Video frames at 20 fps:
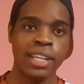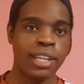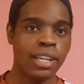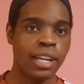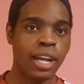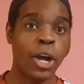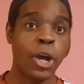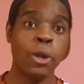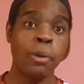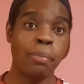
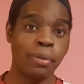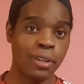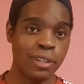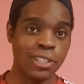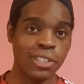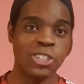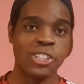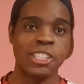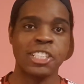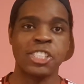I hope you
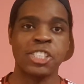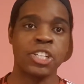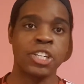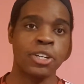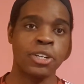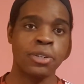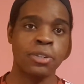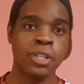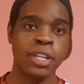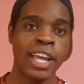enjoyed the
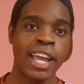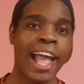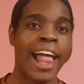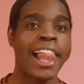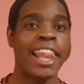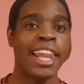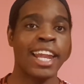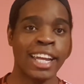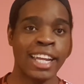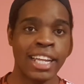show.
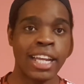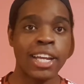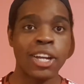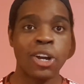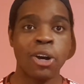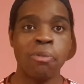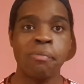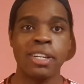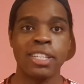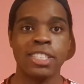Like,
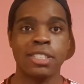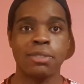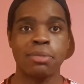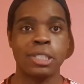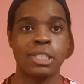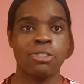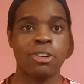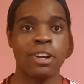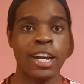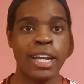comment,
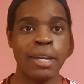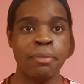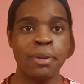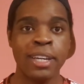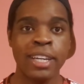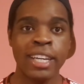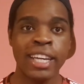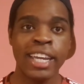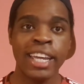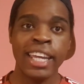subscribe.
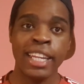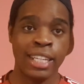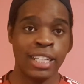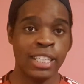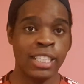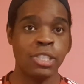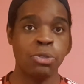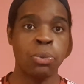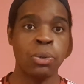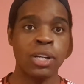This
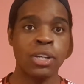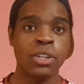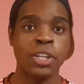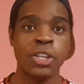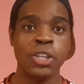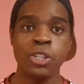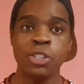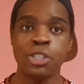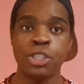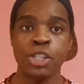is one of the
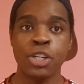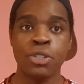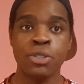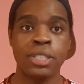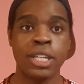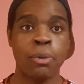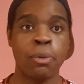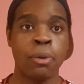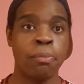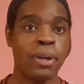new shows
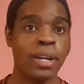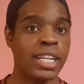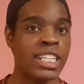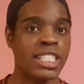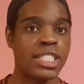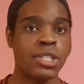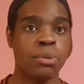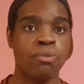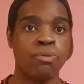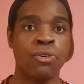that will bring in the
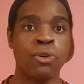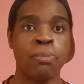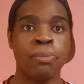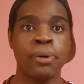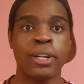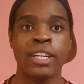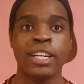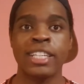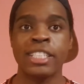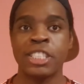Top 4
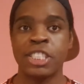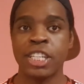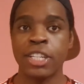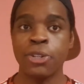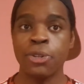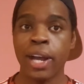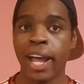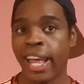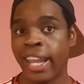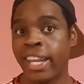podcast
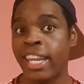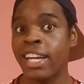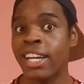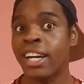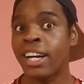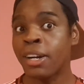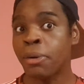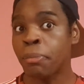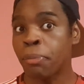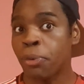channel, and there
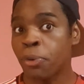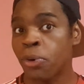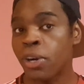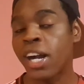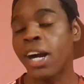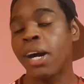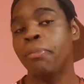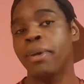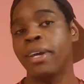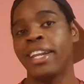are more
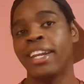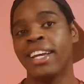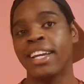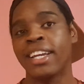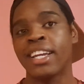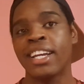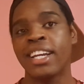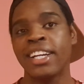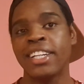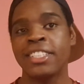coming,
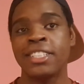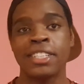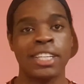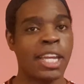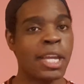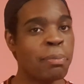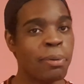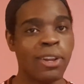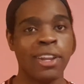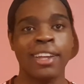so
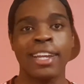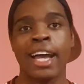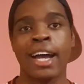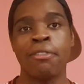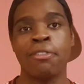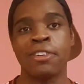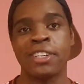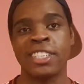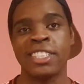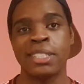keep a lookout
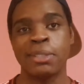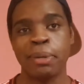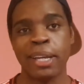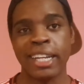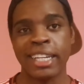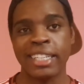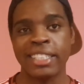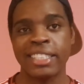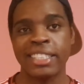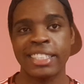for this
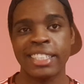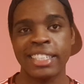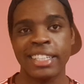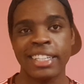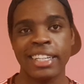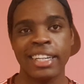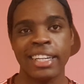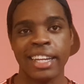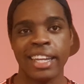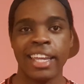space.
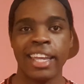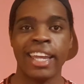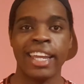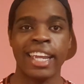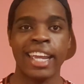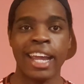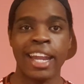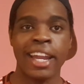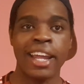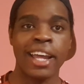
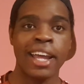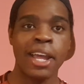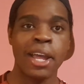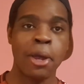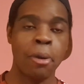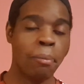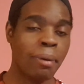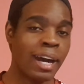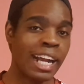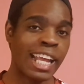Again,
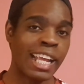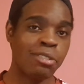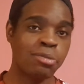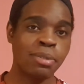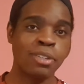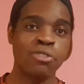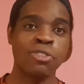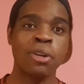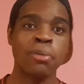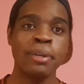my name's
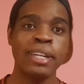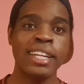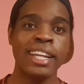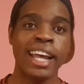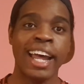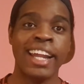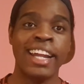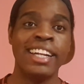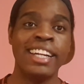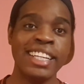been Robin,
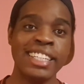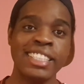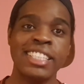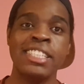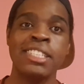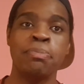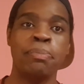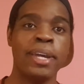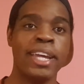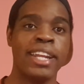and this
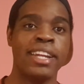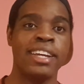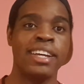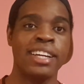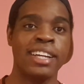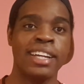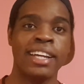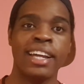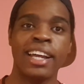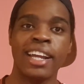has been
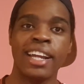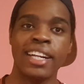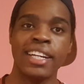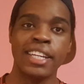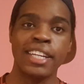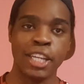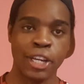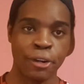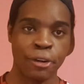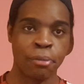
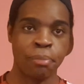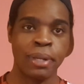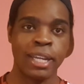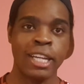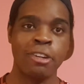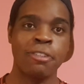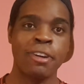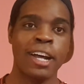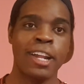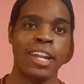the
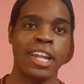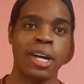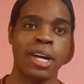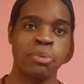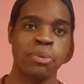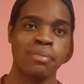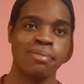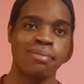European Roundup.